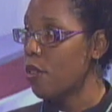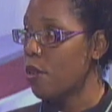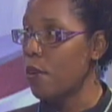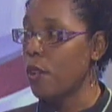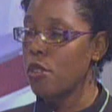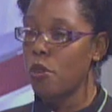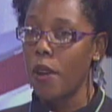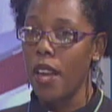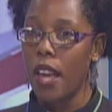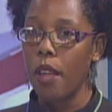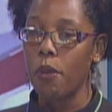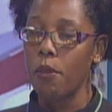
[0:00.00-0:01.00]
So once mm-hmm. you mm.
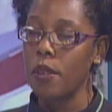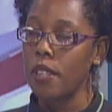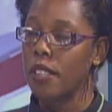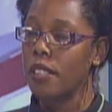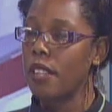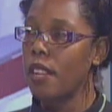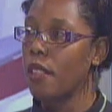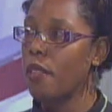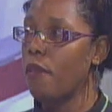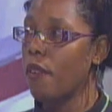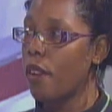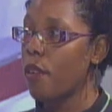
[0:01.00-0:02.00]
hear the words, the
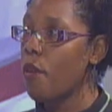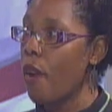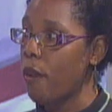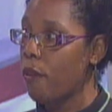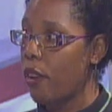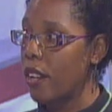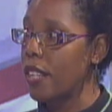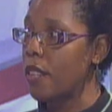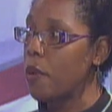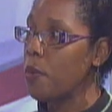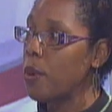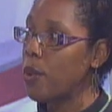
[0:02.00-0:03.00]
very reverend, and
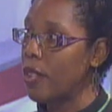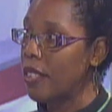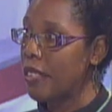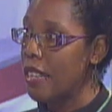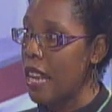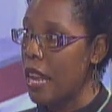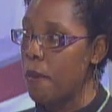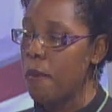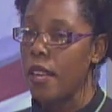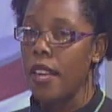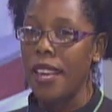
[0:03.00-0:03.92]
the person's name,